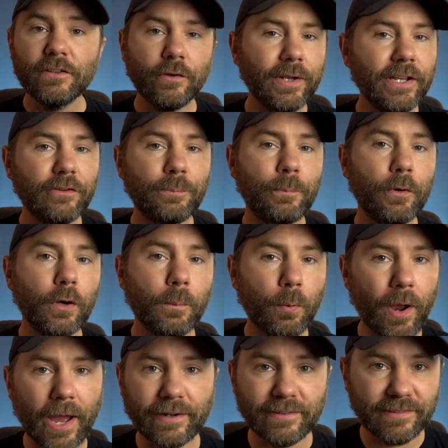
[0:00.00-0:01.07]
So in his book,
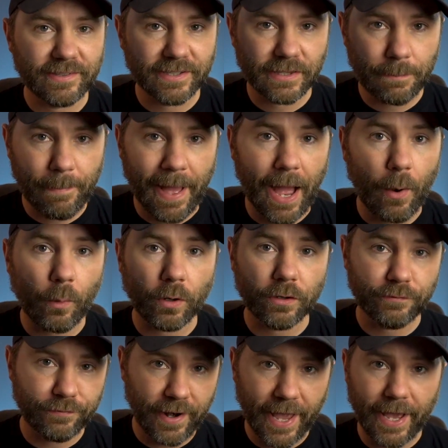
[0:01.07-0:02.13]
Practicing the Power
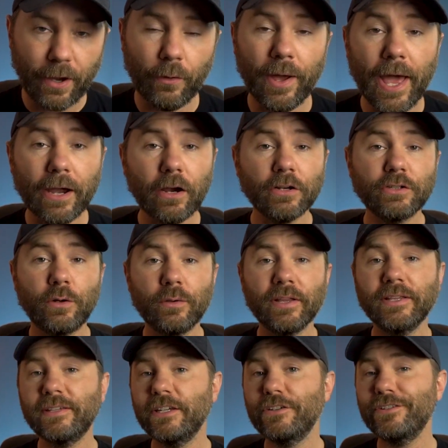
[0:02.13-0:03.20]
of Now, Eckhart
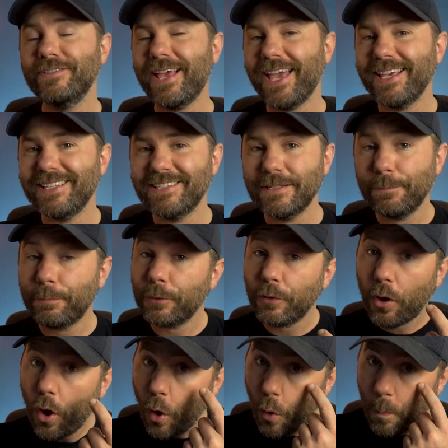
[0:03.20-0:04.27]
Tolle teaches a
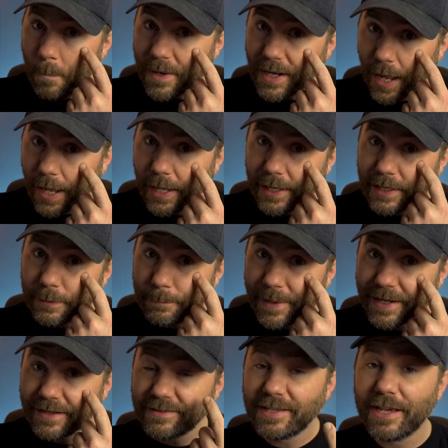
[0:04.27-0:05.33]
simple open-eyed
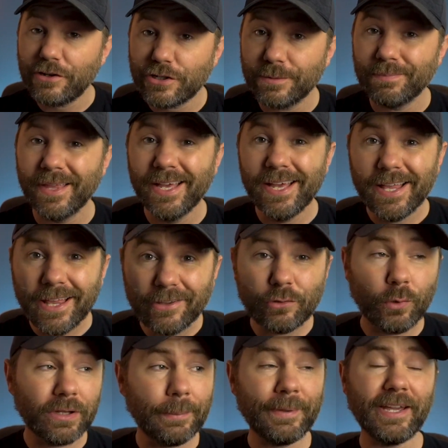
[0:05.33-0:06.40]
meditation that's
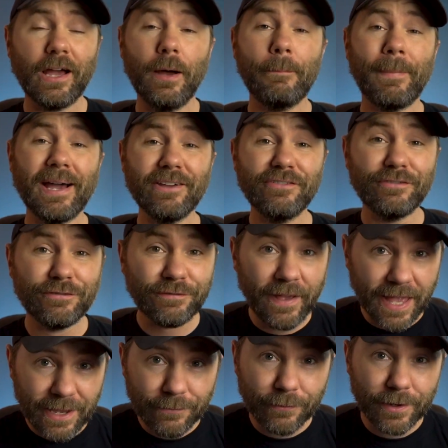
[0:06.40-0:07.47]
quickly become my
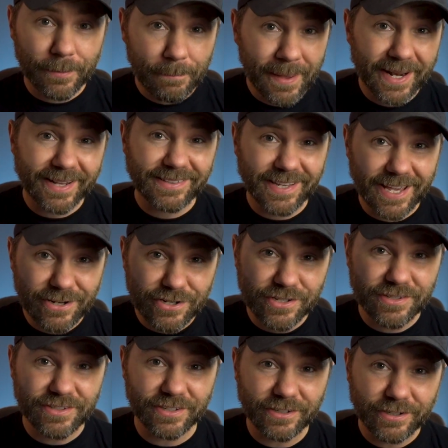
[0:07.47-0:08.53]
favorite
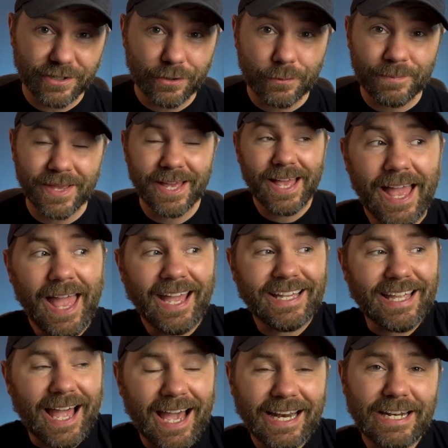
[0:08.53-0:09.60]
meditation to do
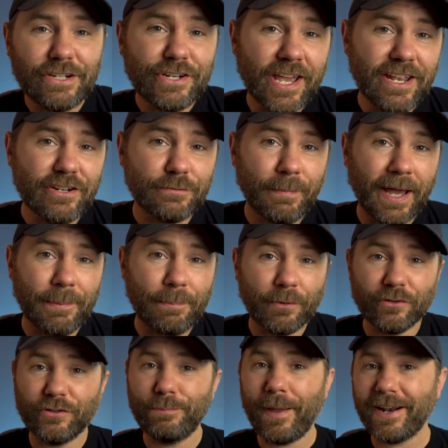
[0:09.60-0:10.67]
and kind of changed my
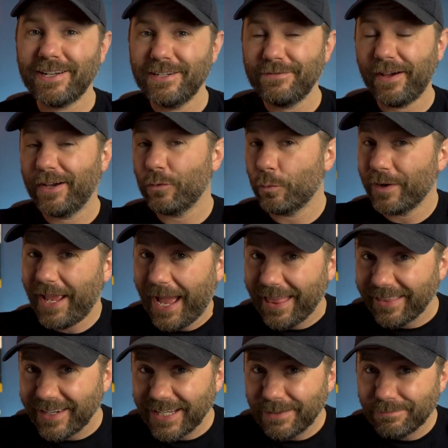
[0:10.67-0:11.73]
perspective on
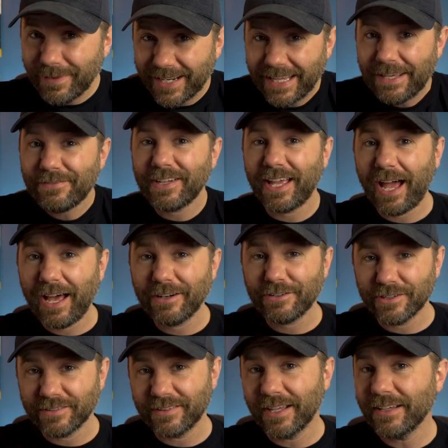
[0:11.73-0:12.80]
reality and even
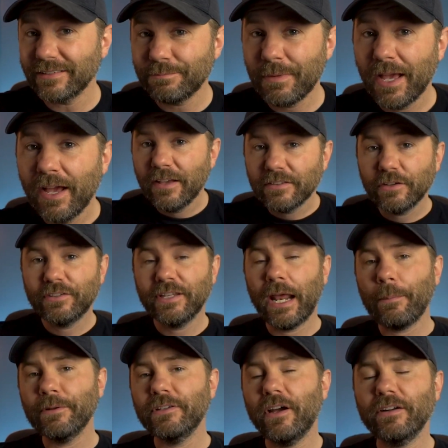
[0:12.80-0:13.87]
consciousness. So today
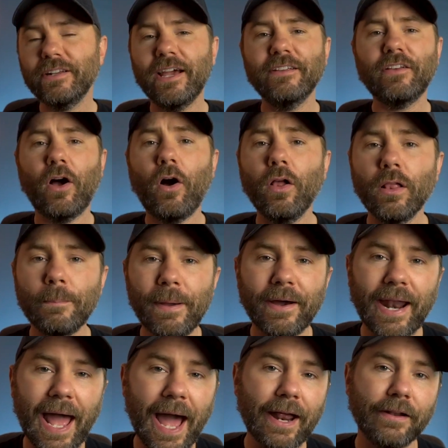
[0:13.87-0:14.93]
I'm going to talk to you guys all
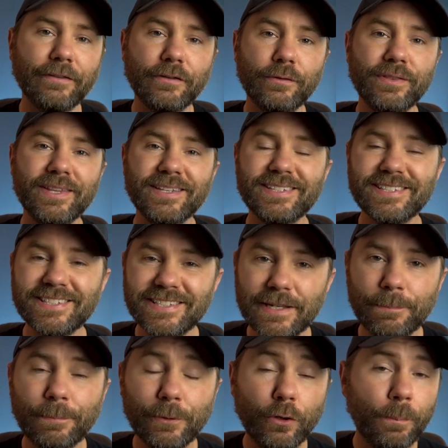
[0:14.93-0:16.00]
about how to do this
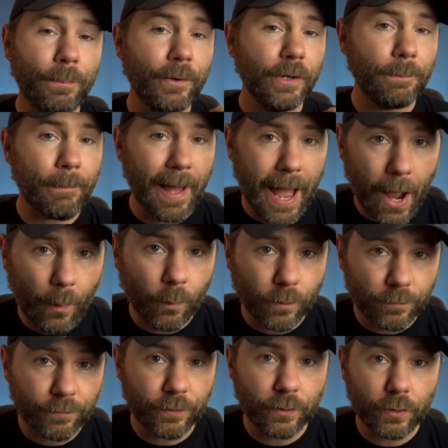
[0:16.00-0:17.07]
simple but
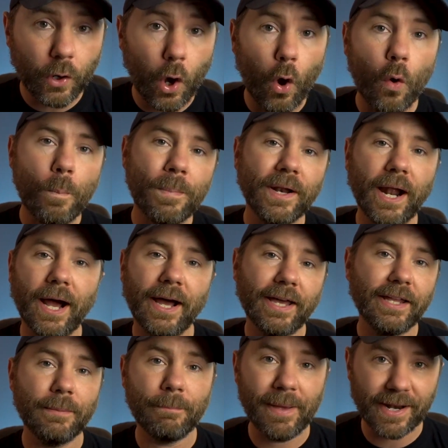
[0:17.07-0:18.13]
powerful
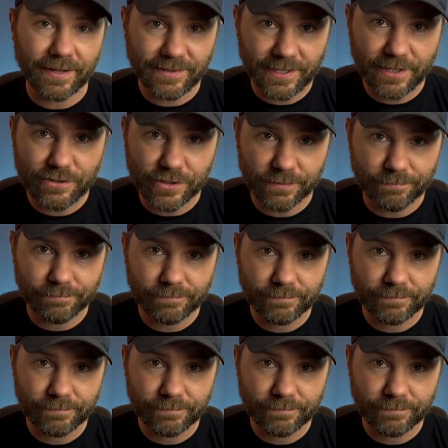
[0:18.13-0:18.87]
open-eyed meditation.